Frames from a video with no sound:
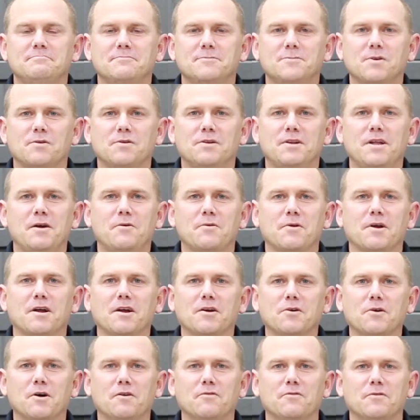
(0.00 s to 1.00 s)
So today we're going
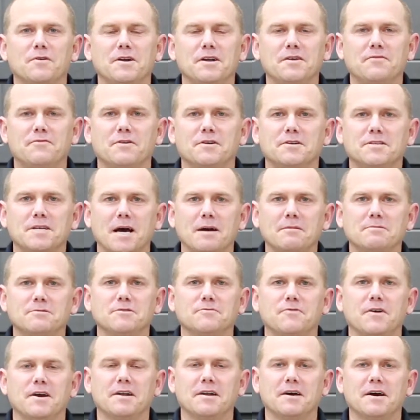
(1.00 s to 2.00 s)
to go over different types
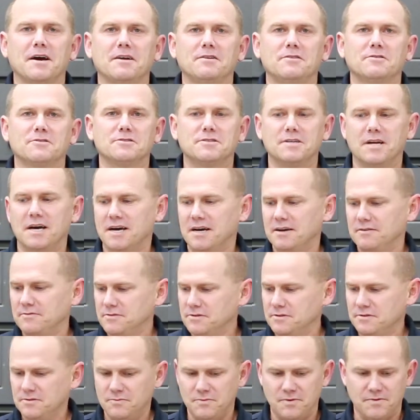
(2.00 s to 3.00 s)
of anhydrous knives.
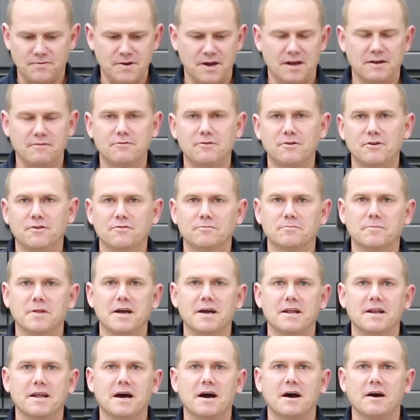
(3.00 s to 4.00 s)
We've got a few of them
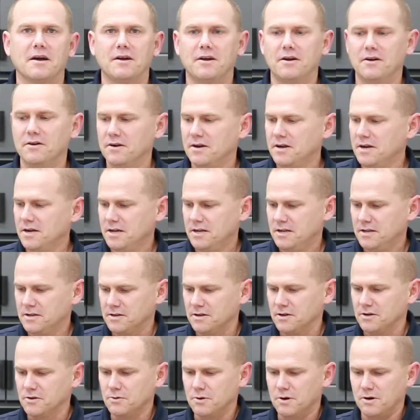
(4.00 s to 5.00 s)
laid out here.
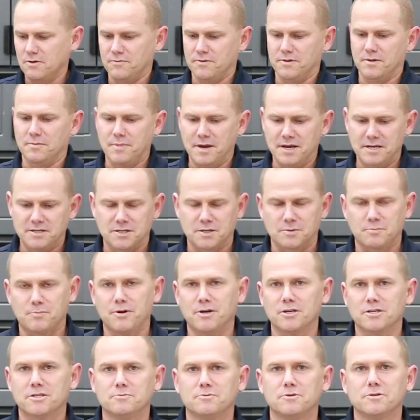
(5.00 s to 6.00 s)
We're going to go over the basic
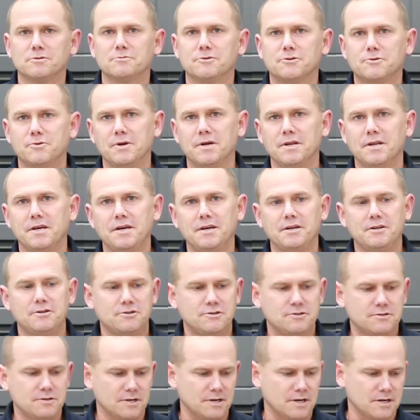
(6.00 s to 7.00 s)
principles between
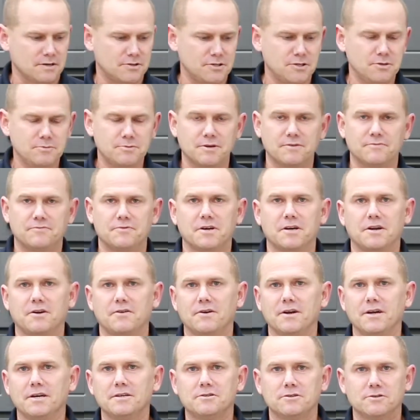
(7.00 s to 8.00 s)
each, tube
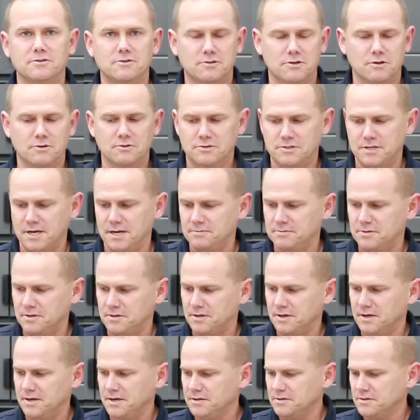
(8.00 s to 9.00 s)
configurations, those types of
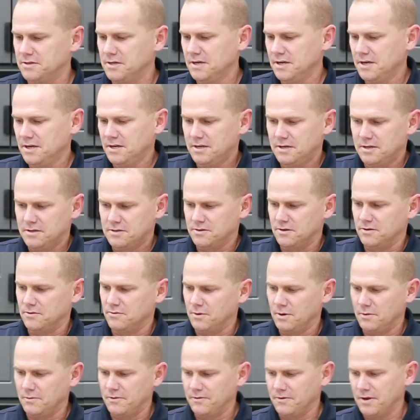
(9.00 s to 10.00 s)
things. So
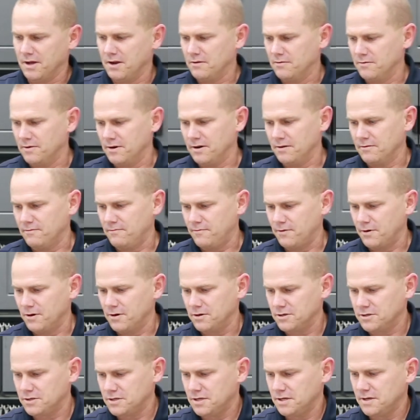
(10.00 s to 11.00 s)
what we've got over here
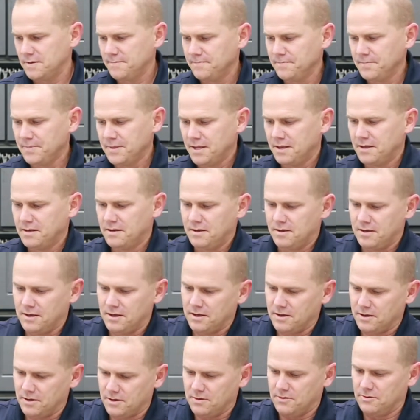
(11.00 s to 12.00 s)
first
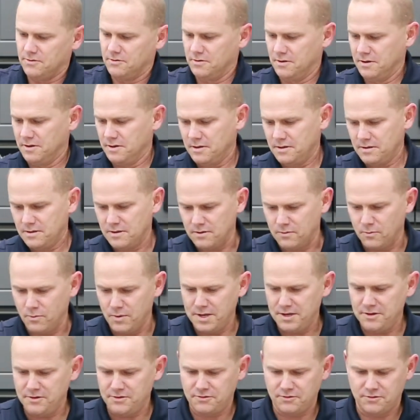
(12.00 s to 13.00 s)
is a
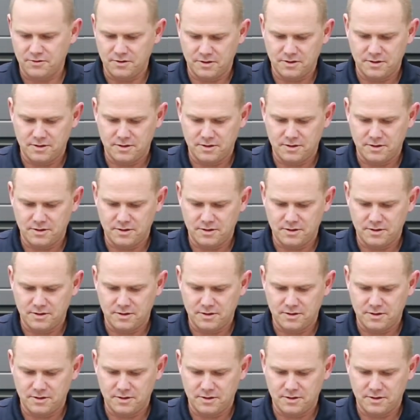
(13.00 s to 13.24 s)
Weiss